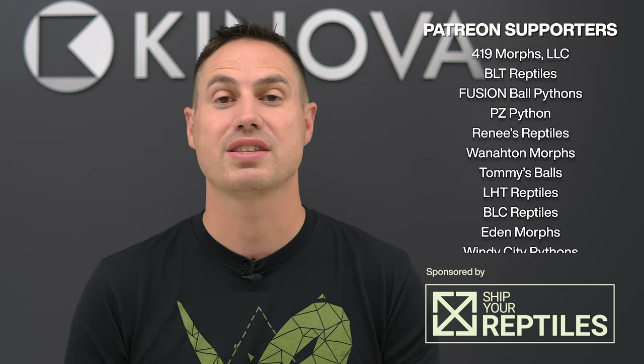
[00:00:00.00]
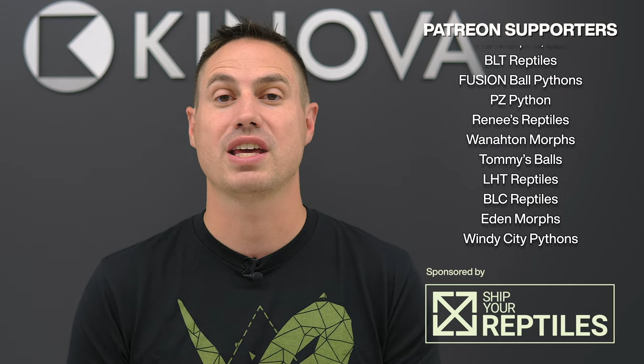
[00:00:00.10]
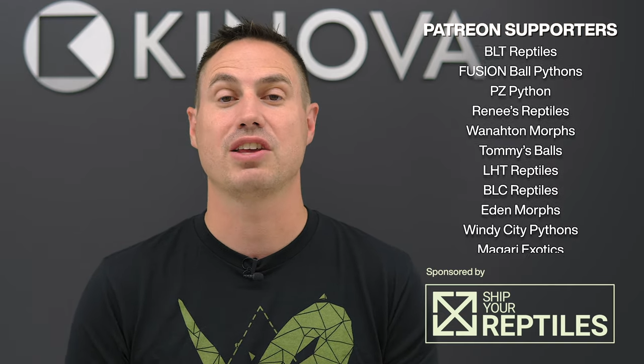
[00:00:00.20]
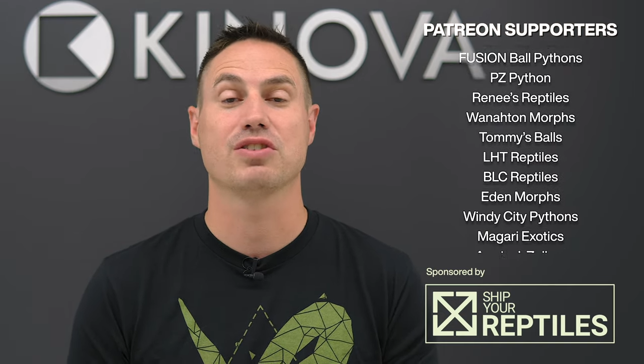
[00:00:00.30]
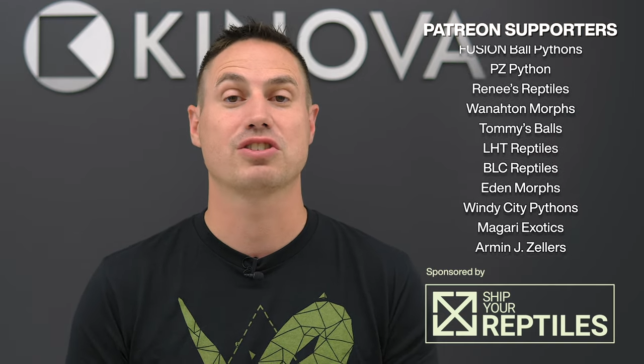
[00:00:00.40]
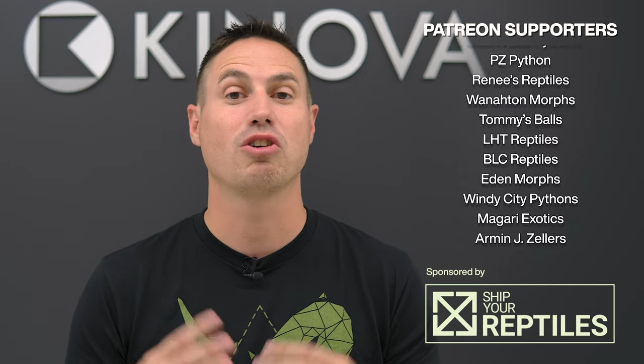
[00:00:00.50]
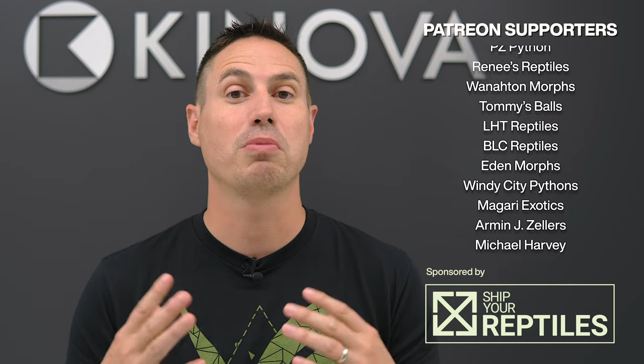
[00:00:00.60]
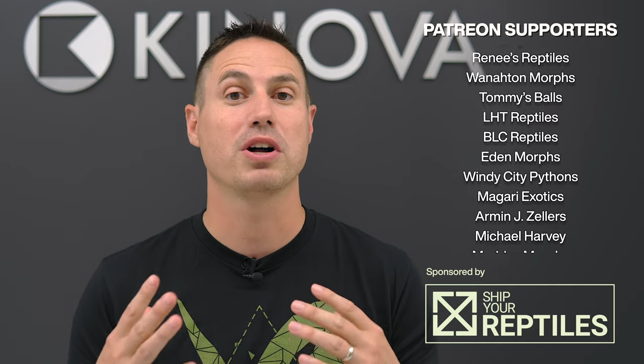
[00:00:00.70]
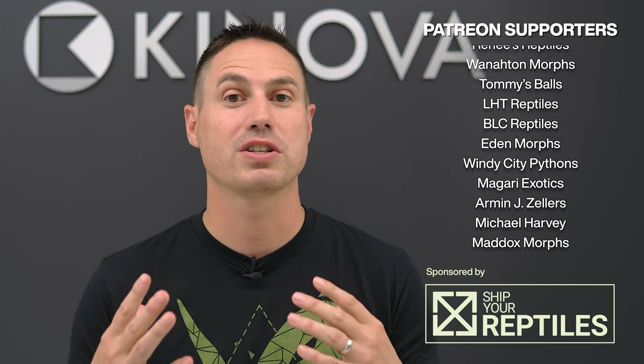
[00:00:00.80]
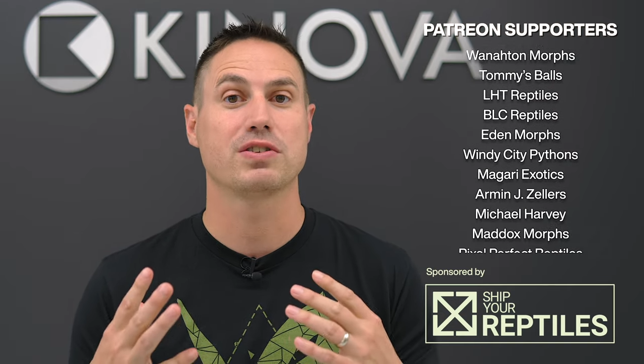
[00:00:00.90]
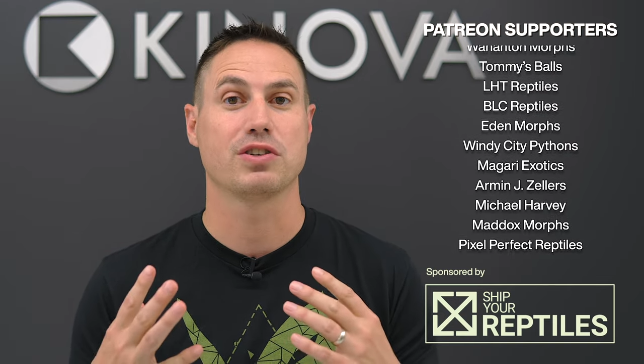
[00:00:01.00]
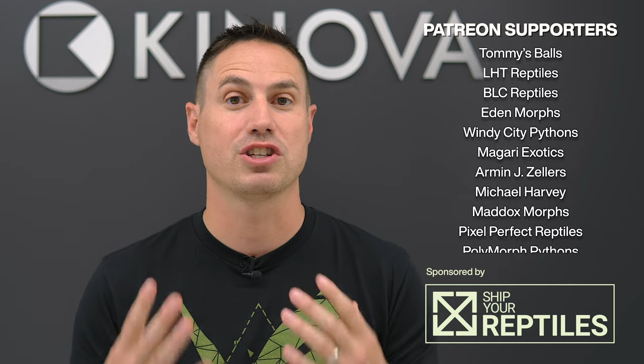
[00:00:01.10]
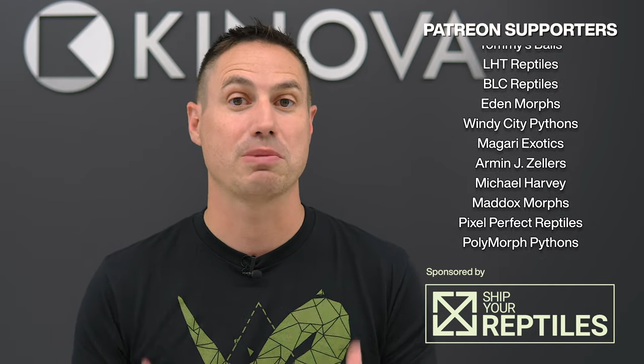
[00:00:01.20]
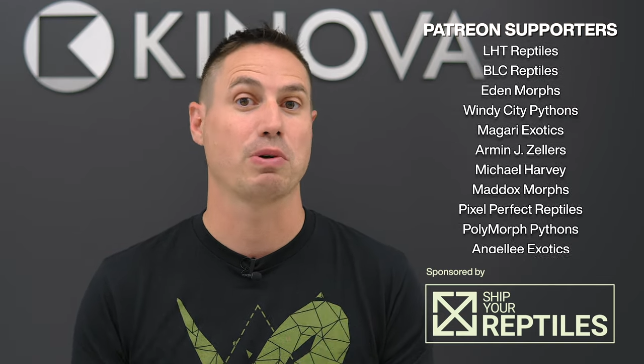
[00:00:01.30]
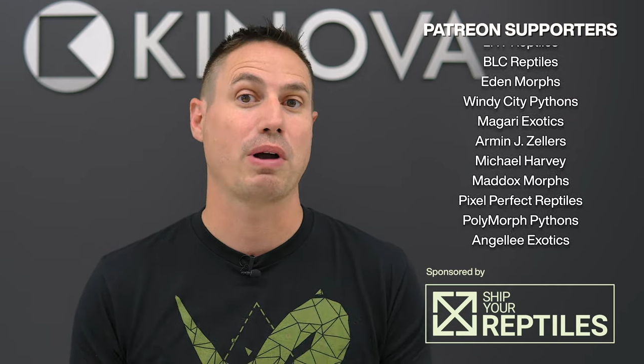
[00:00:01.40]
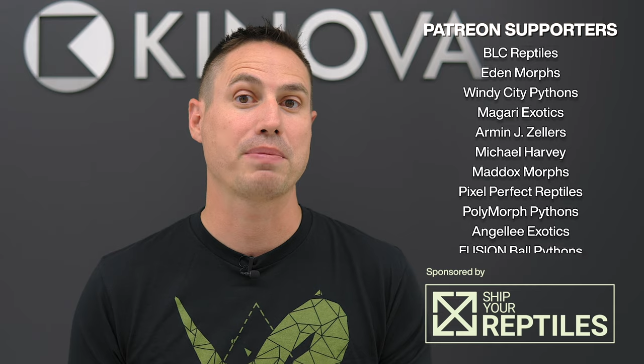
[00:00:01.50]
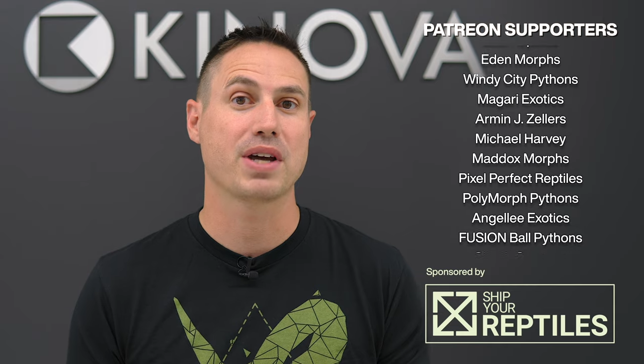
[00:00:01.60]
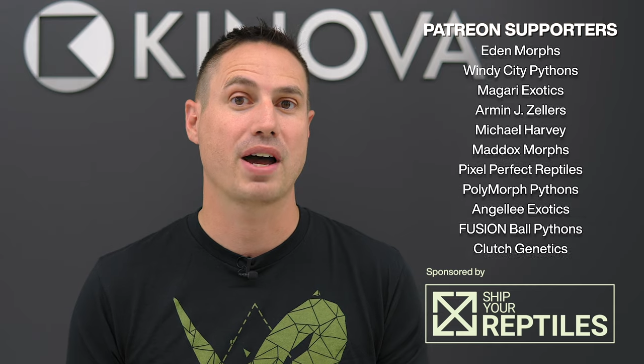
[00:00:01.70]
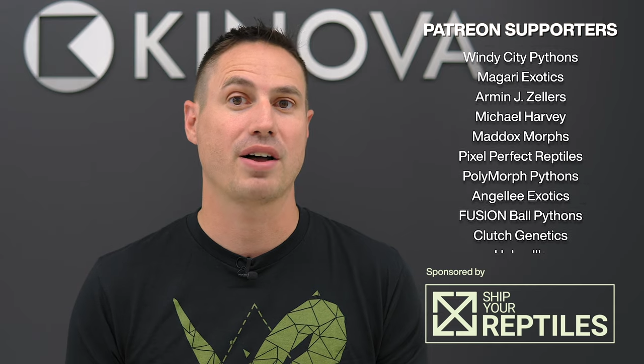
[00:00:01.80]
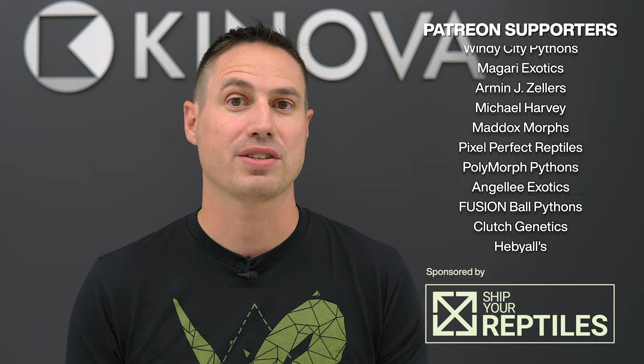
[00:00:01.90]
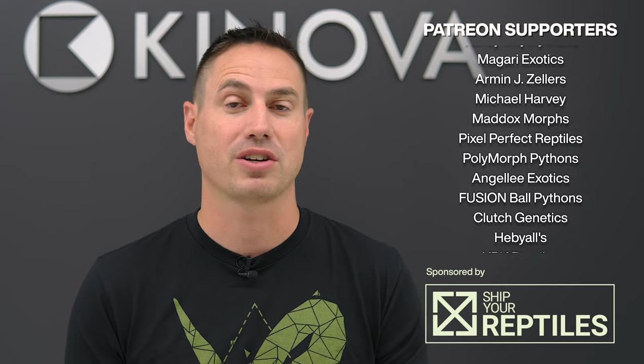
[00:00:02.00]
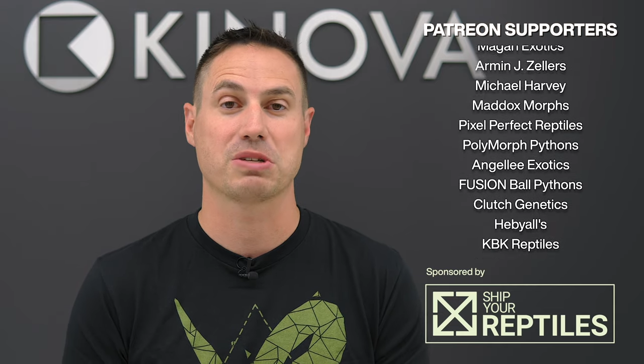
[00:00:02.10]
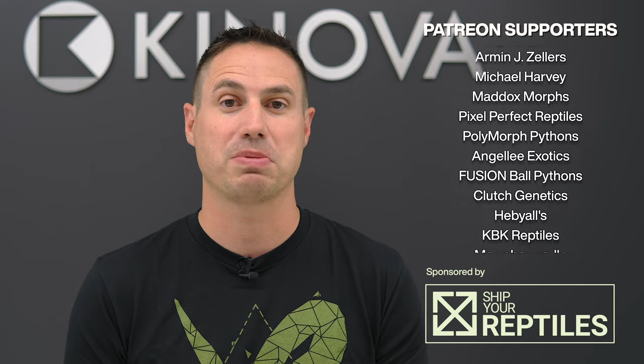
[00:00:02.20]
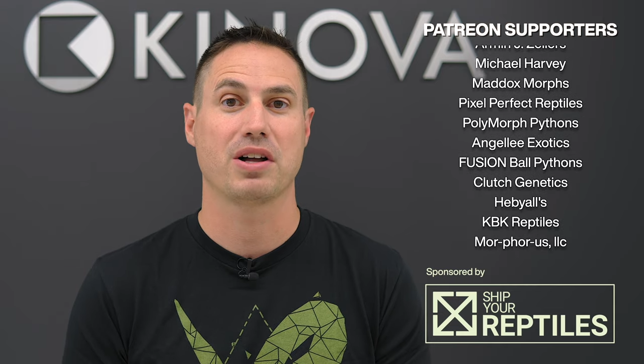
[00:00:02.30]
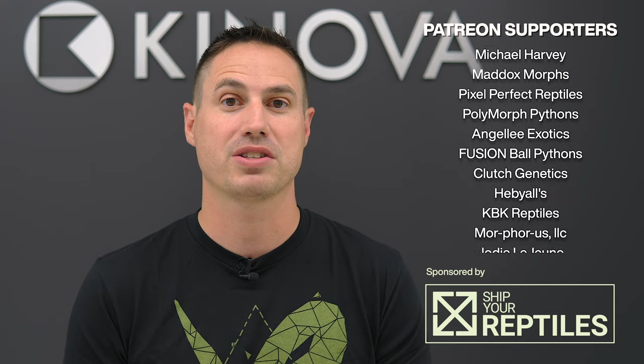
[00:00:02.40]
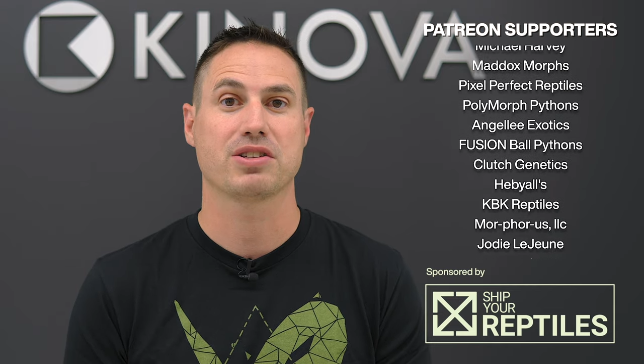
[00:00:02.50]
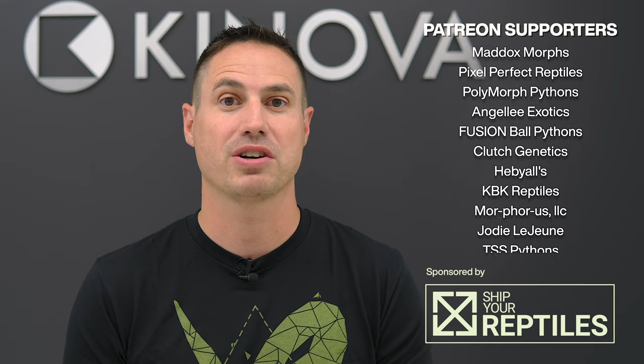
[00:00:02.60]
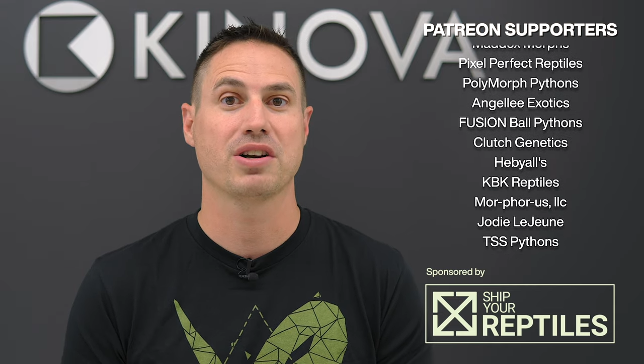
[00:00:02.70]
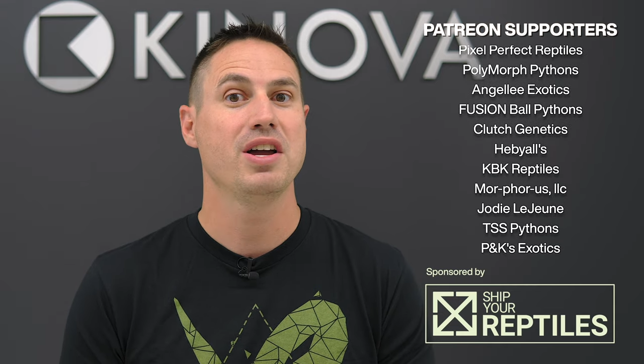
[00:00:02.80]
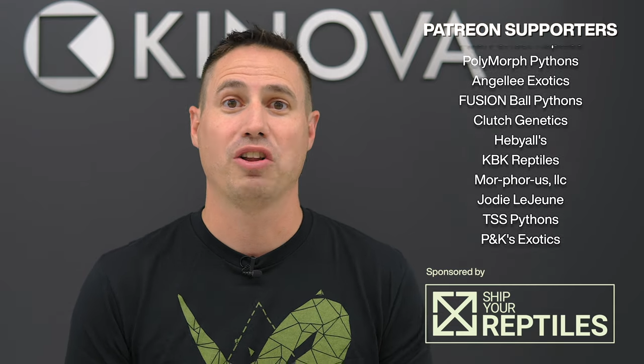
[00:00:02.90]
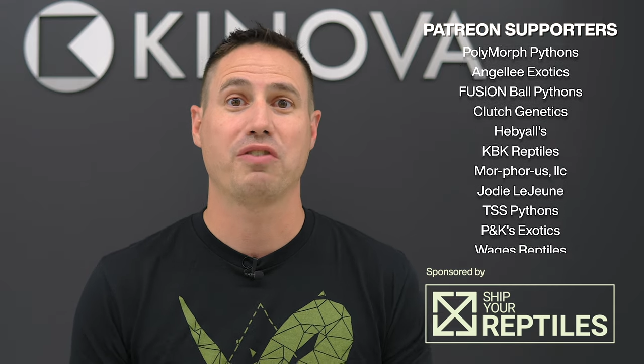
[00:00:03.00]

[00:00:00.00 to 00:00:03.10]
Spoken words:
Thank you so much to Ship Your Reptiles, our sponsor.